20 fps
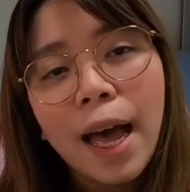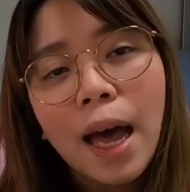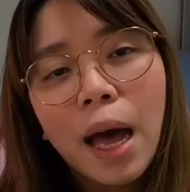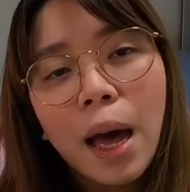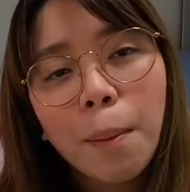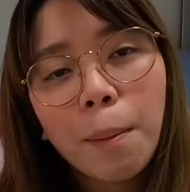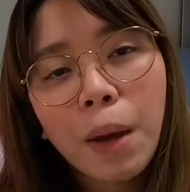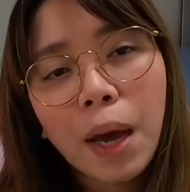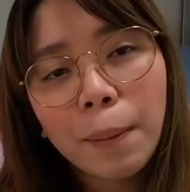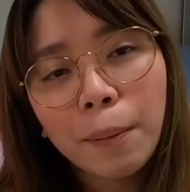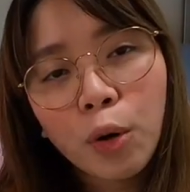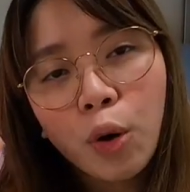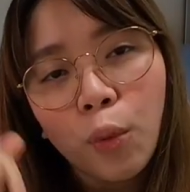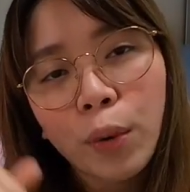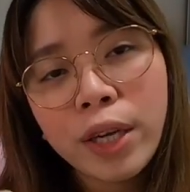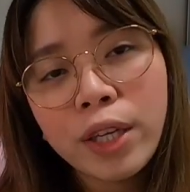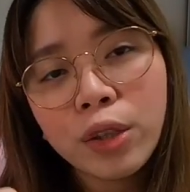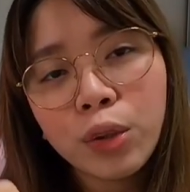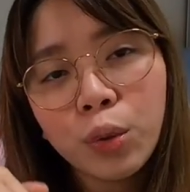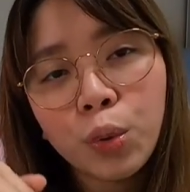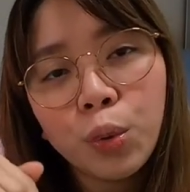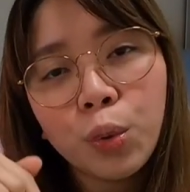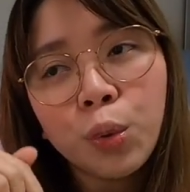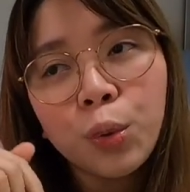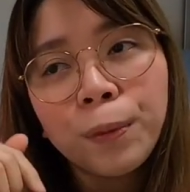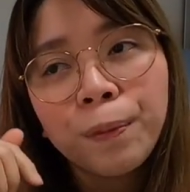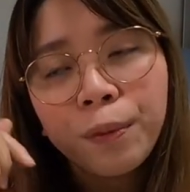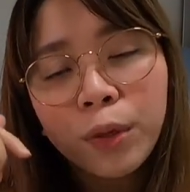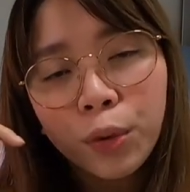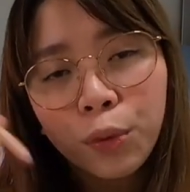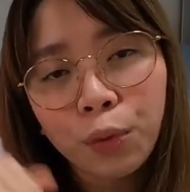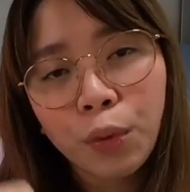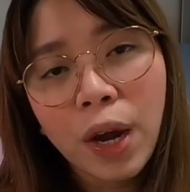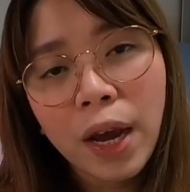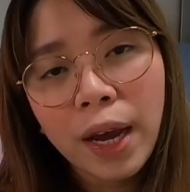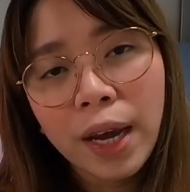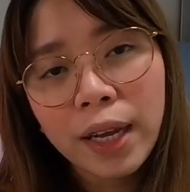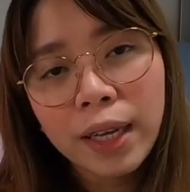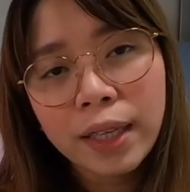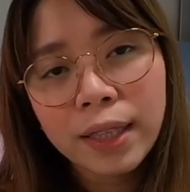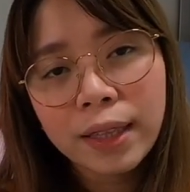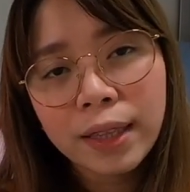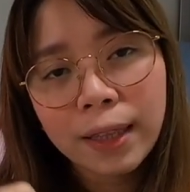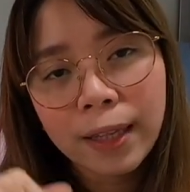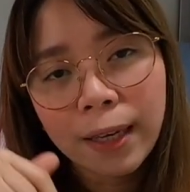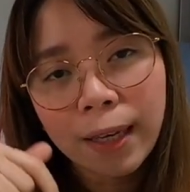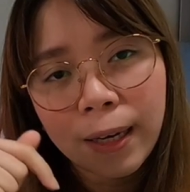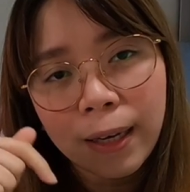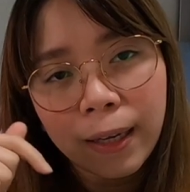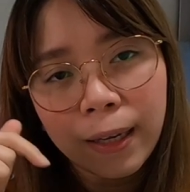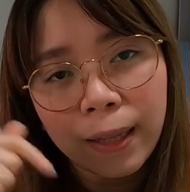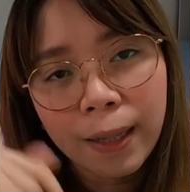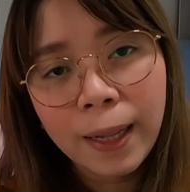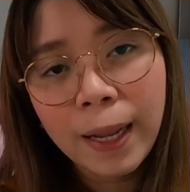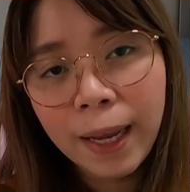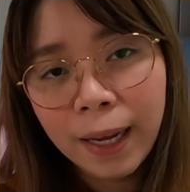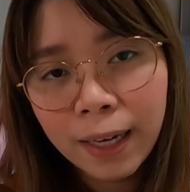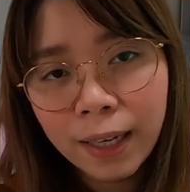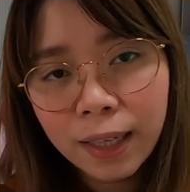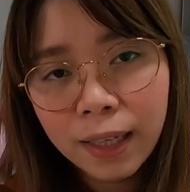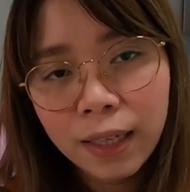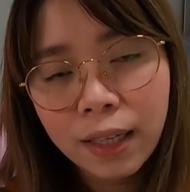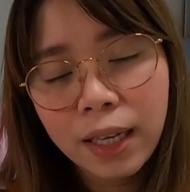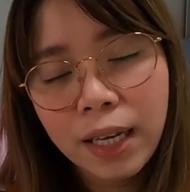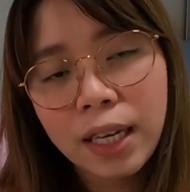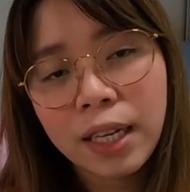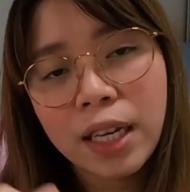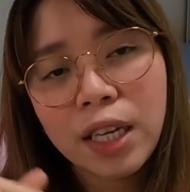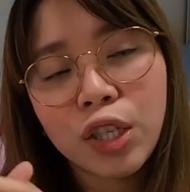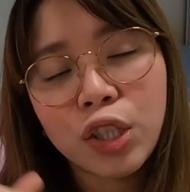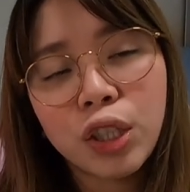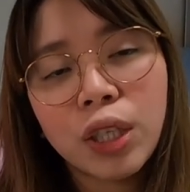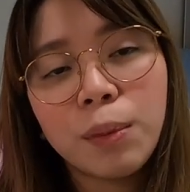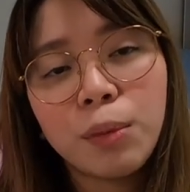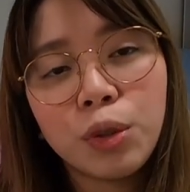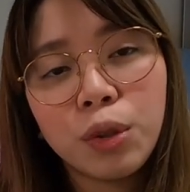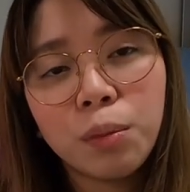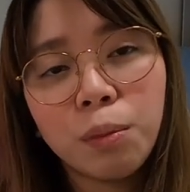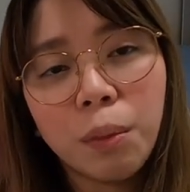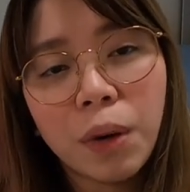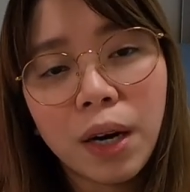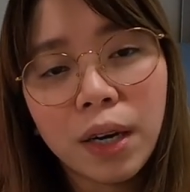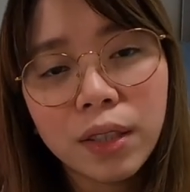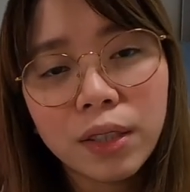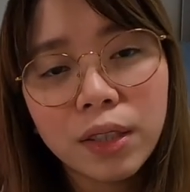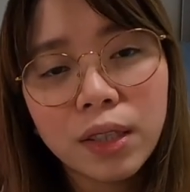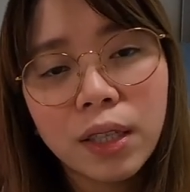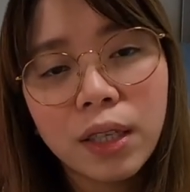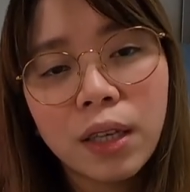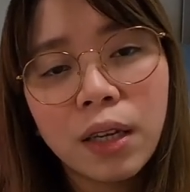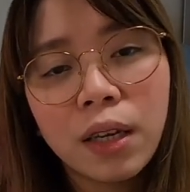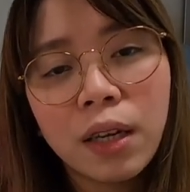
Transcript: I'm going to write the link in the description box